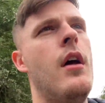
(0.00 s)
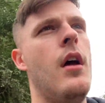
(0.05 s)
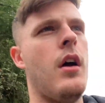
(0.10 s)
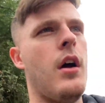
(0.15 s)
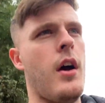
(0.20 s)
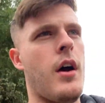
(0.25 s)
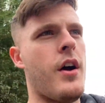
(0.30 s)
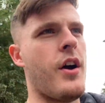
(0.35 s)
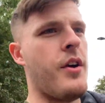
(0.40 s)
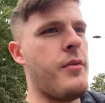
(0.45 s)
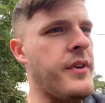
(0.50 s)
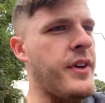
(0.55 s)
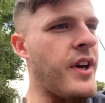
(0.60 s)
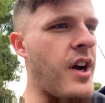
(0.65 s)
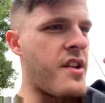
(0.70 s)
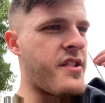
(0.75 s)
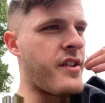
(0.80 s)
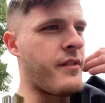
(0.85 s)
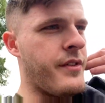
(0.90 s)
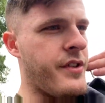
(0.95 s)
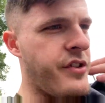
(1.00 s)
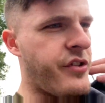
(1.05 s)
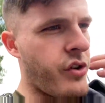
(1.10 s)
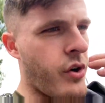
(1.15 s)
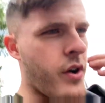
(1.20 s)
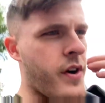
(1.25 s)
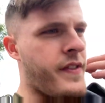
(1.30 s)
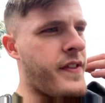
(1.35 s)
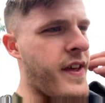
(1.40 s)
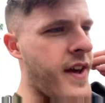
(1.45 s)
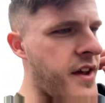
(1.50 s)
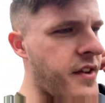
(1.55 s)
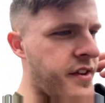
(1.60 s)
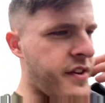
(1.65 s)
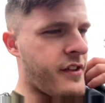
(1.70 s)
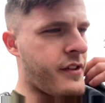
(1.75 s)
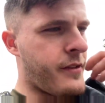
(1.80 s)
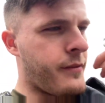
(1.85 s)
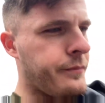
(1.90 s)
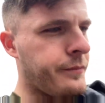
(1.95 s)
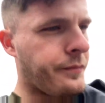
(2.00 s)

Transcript: I hope you guys have enjoyed this.